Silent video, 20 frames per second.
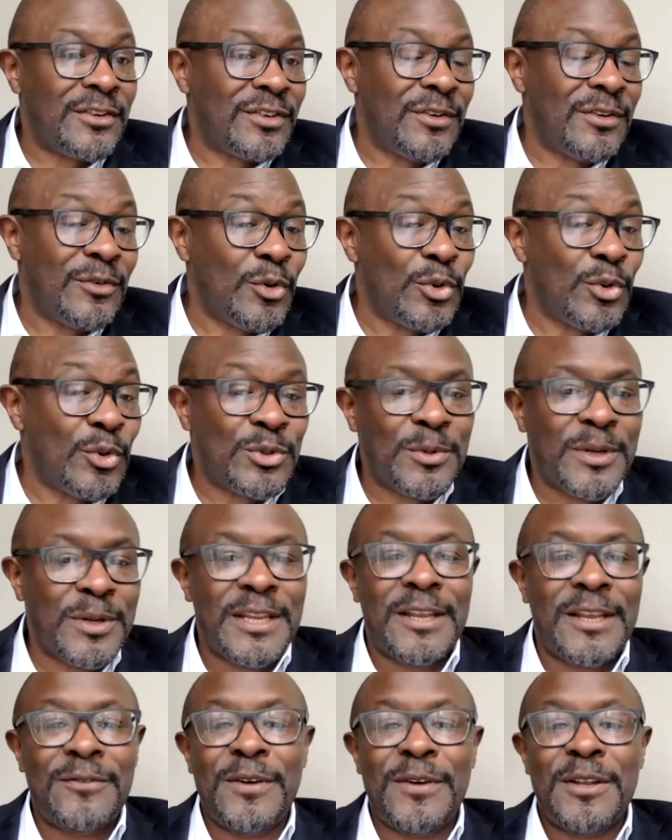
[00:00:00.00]
And of course, we
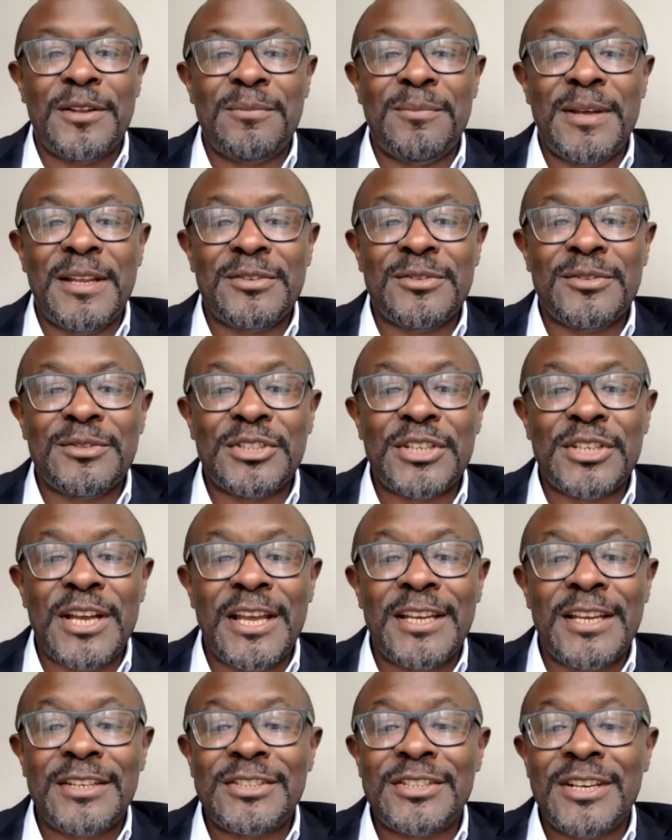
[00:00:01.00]
need fundamental
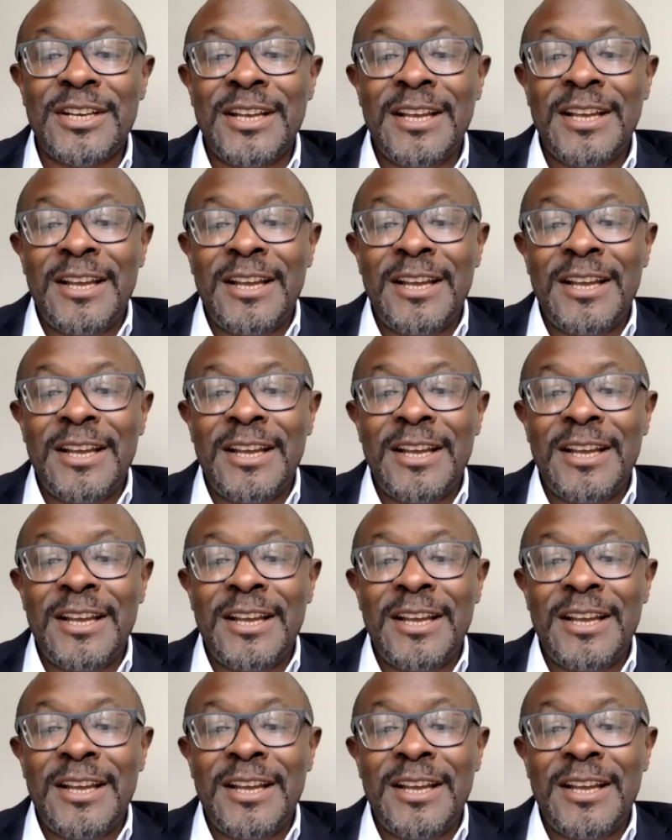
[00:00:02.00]
change.